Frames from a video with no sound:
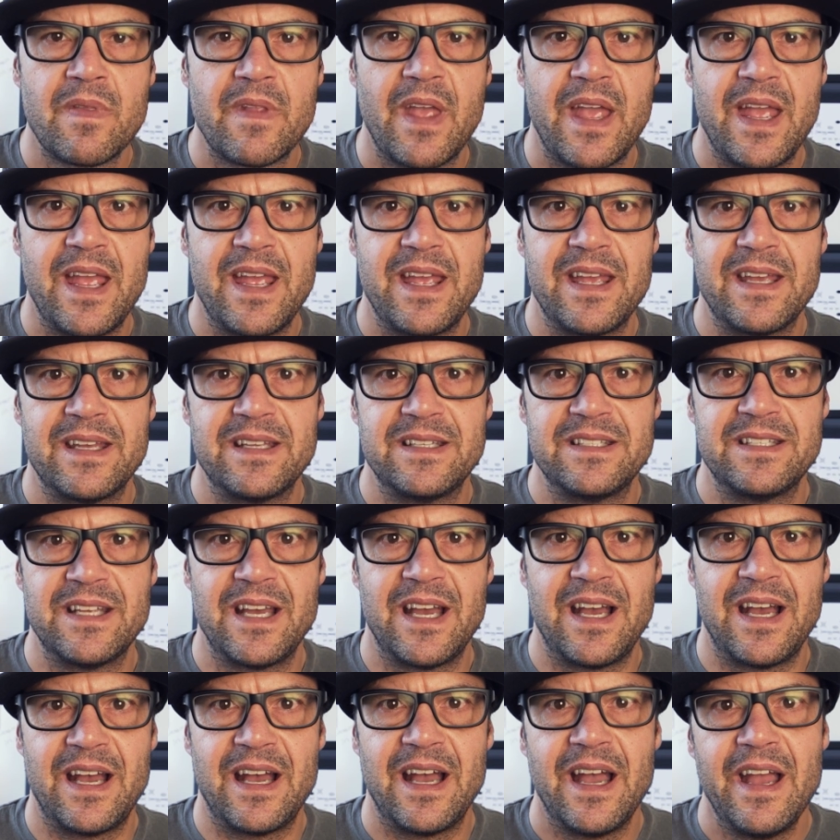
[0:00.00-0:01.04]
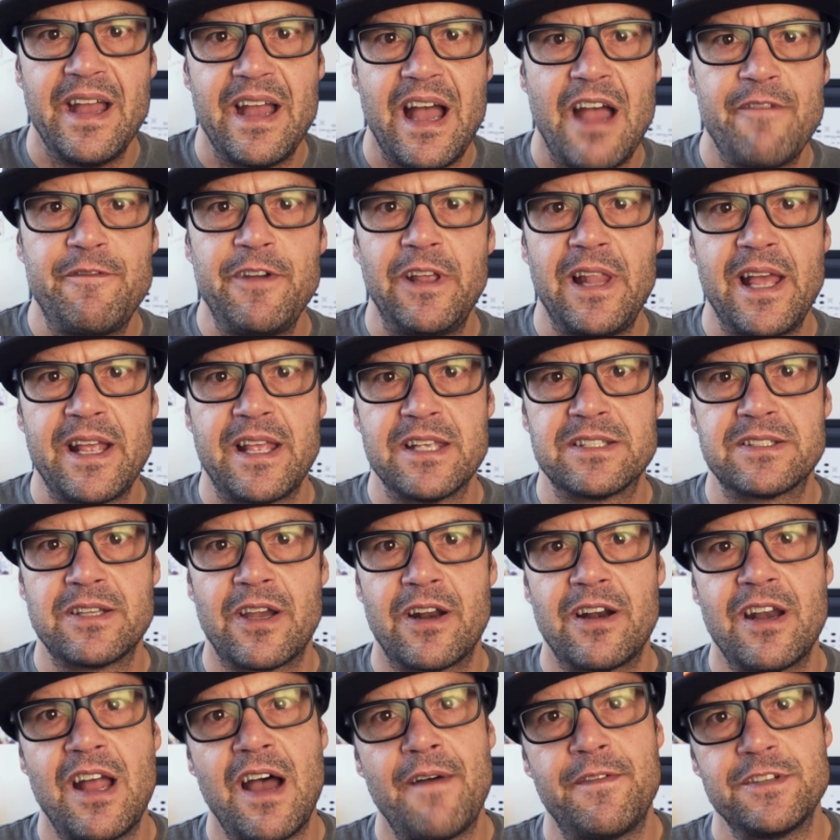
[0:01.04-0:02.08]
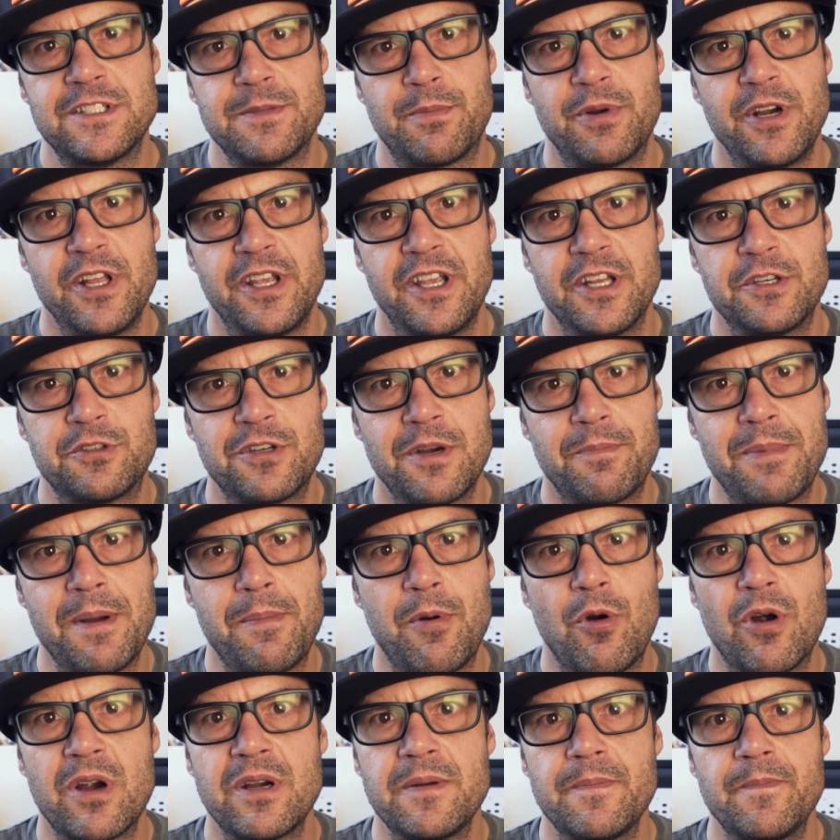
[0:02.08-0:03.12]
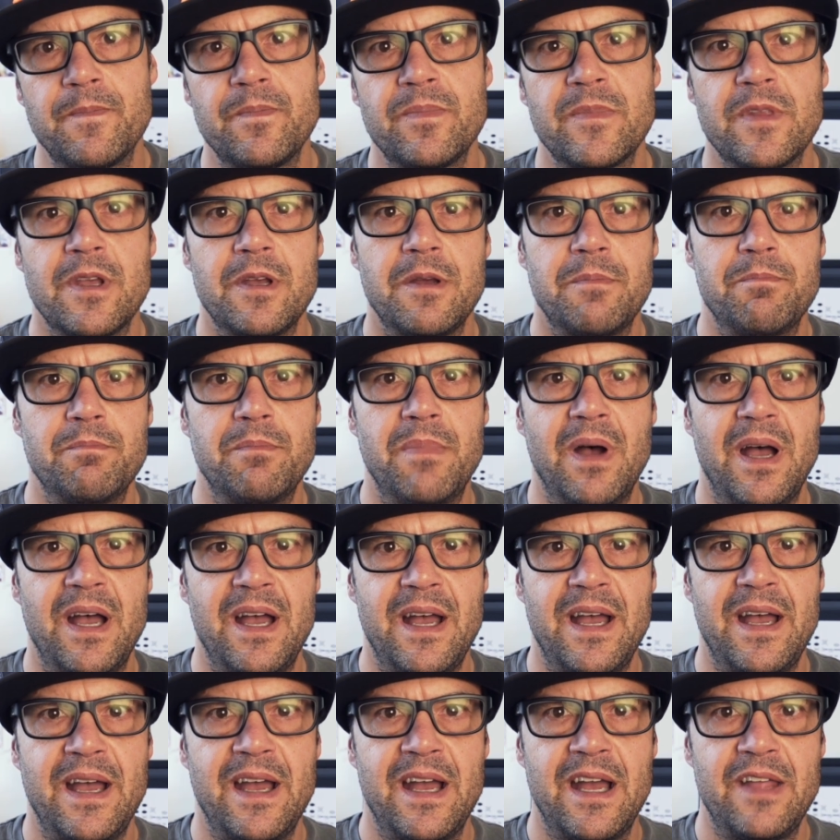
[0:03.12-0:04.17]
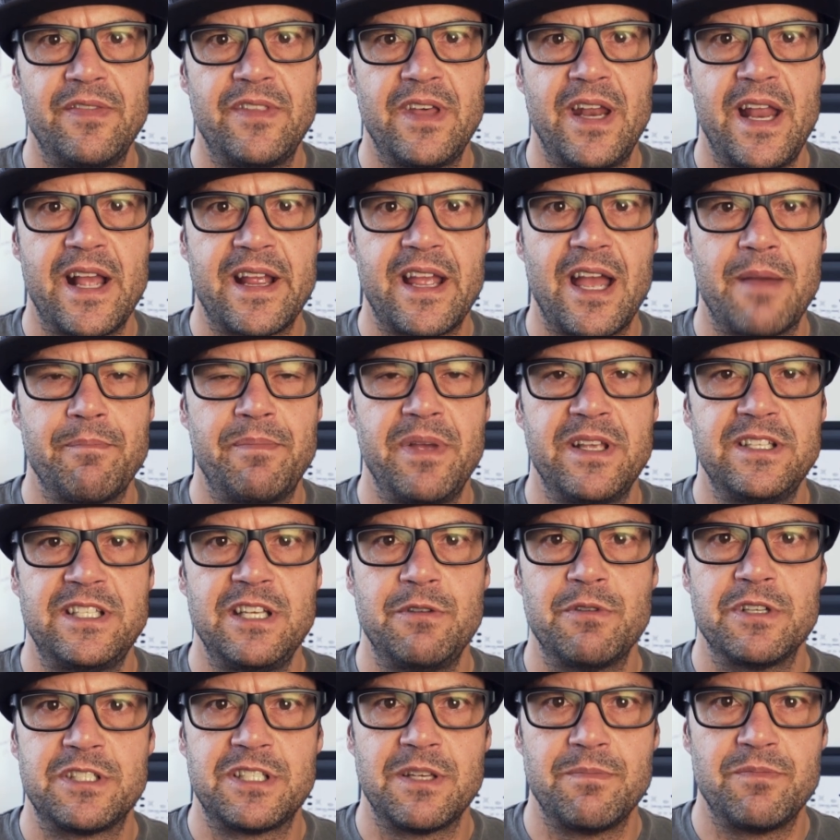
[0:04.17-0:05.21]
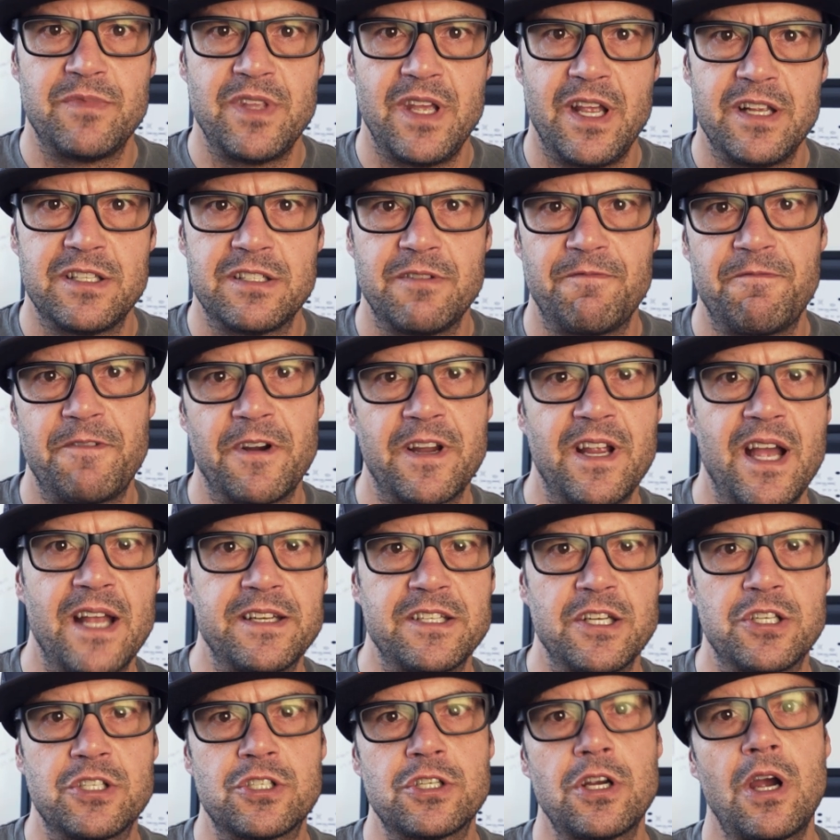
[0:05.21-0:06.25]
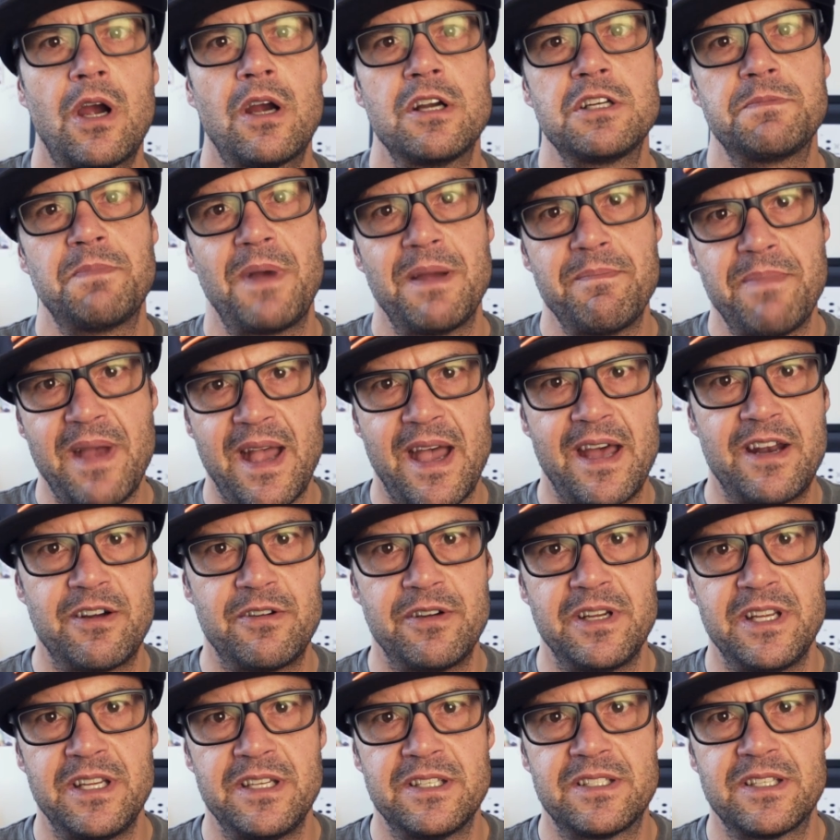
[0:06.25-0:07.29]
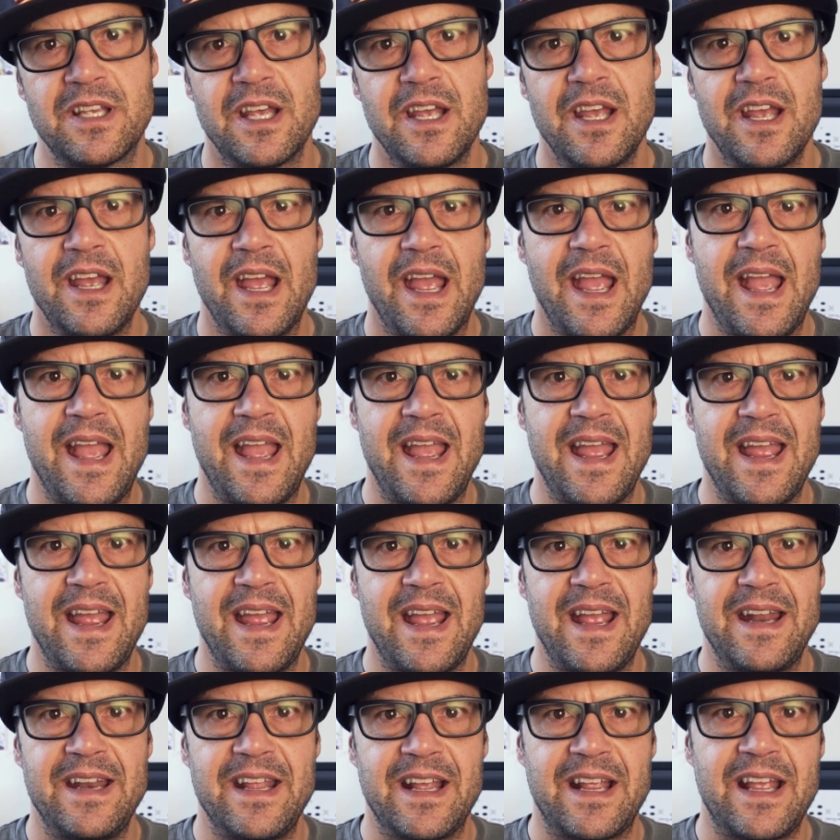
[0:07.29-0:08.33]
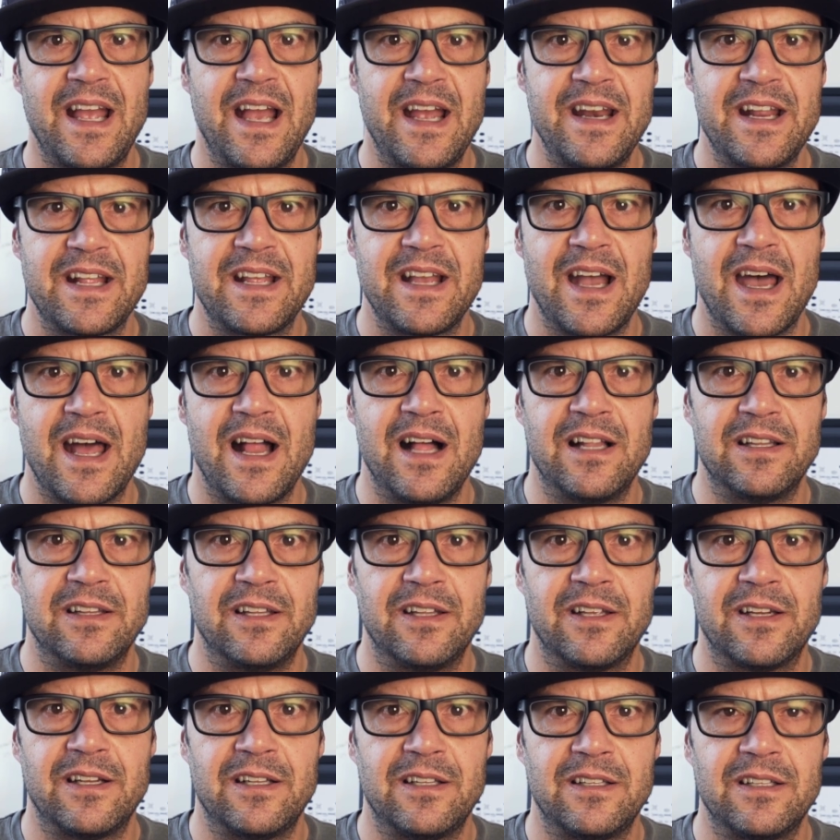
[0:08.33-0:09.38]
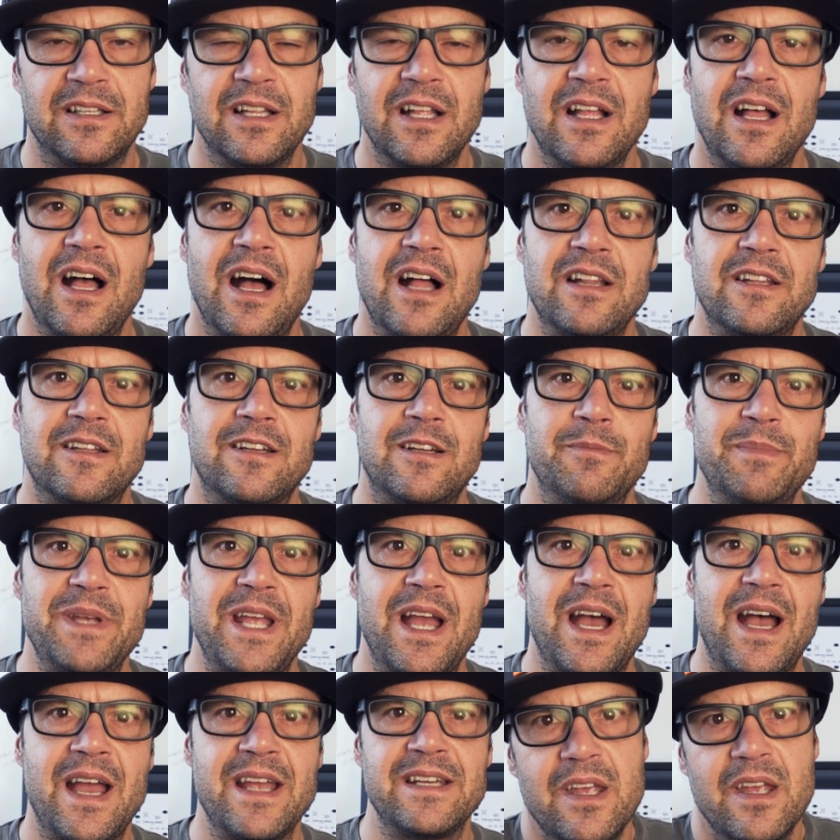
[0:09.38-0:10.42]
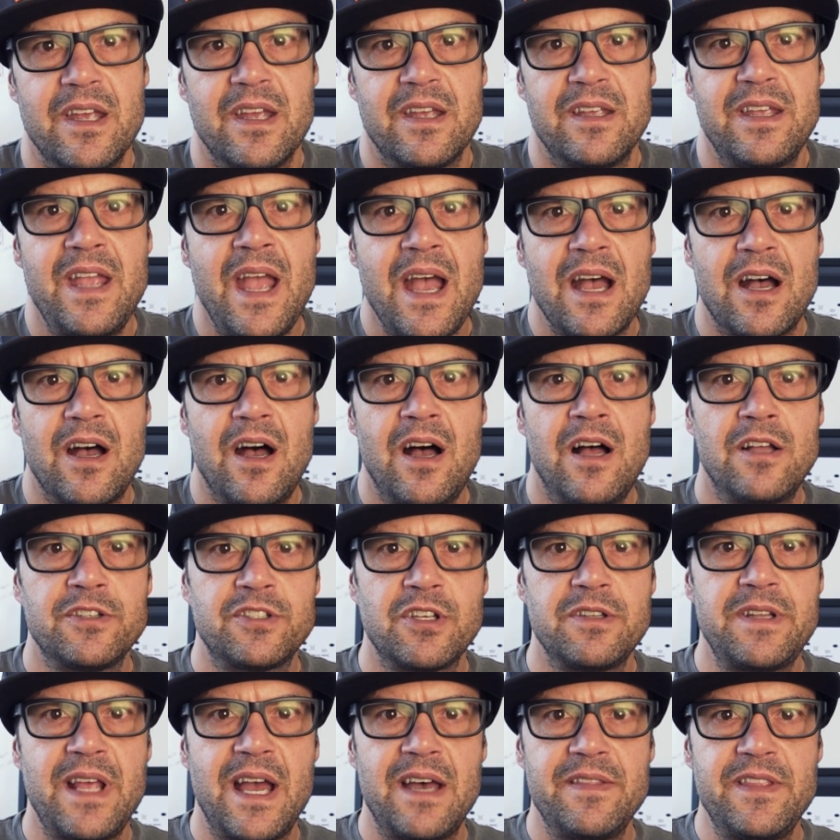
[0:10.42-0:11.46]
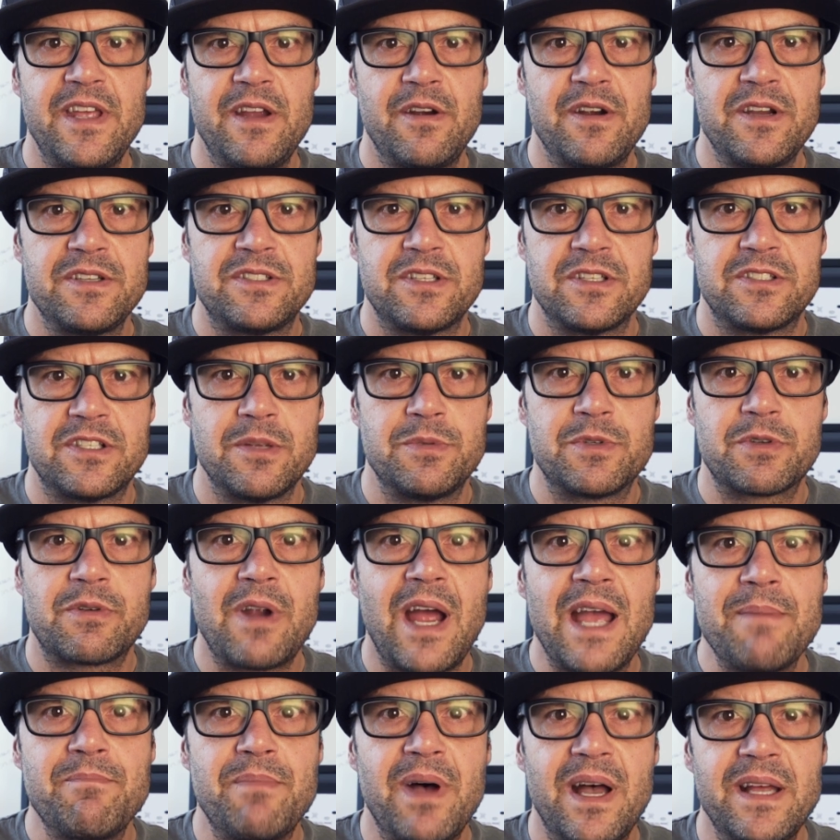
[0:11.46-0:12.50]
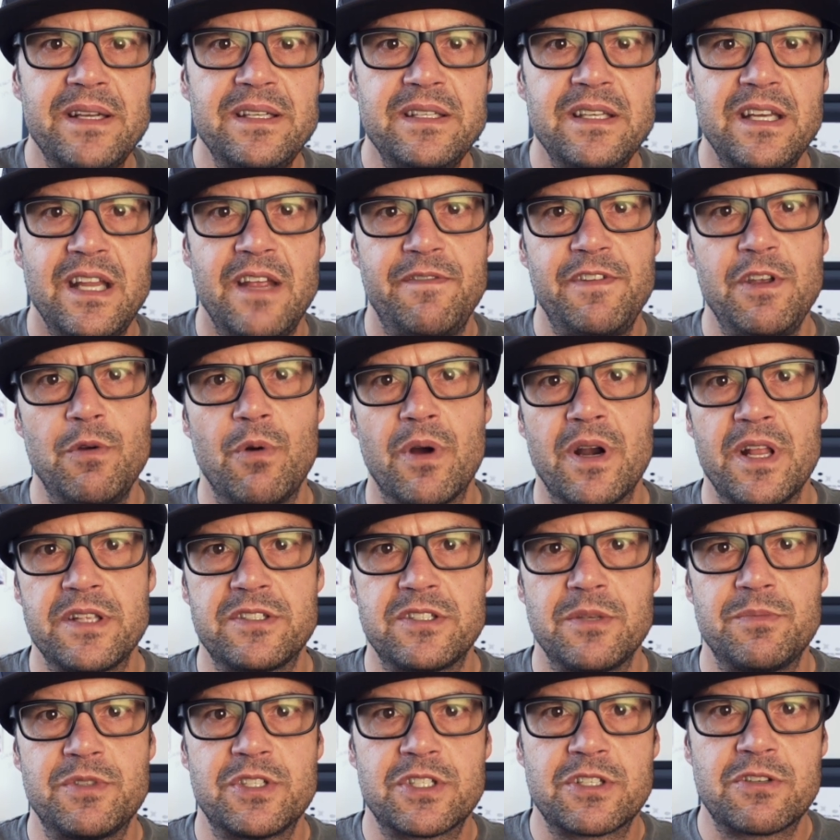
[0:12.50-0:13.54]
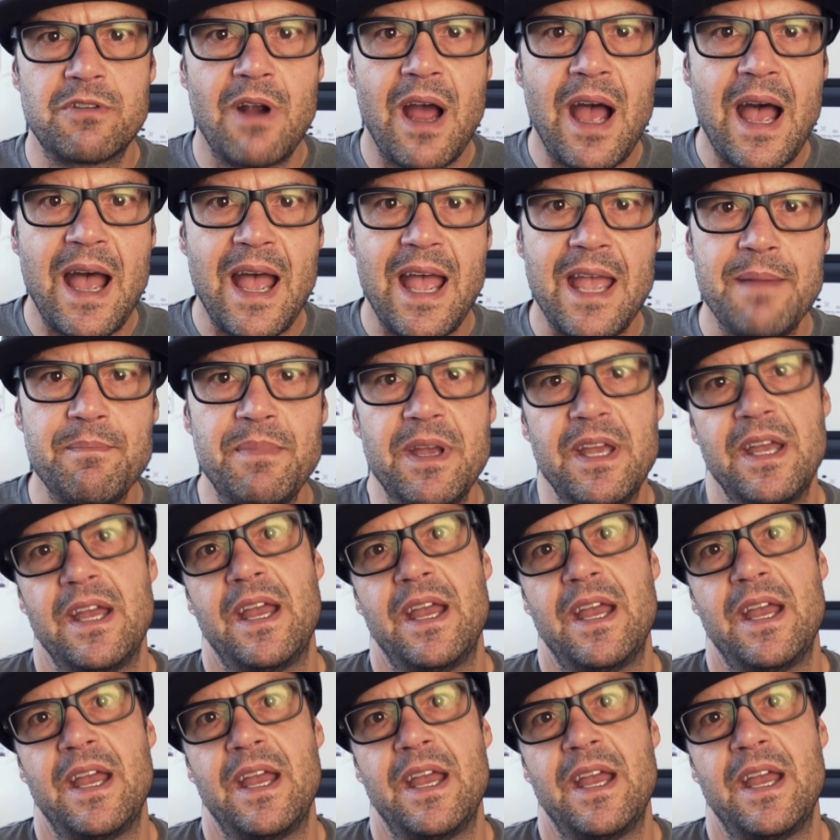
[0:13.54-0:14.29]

And I feel like it started off as a pretty good trip report, but then I got busy with some things and forgot to charge my batteries. And it kind of got a little behind. Yeah, also down there is the subscribe button. If you want to subscribe